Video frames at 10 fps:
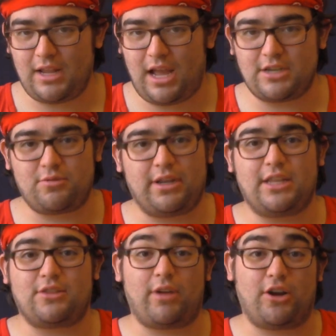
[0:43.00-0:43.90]
I just want to get
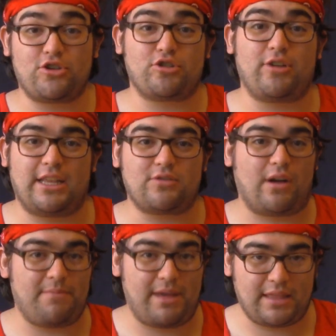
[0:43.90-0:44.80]
the record straight. That's why
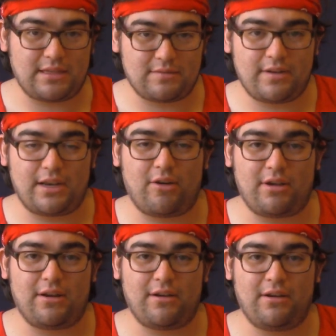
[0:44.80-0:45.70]
I'm making this video
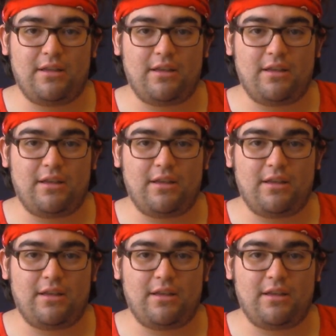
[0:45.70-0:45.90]
here.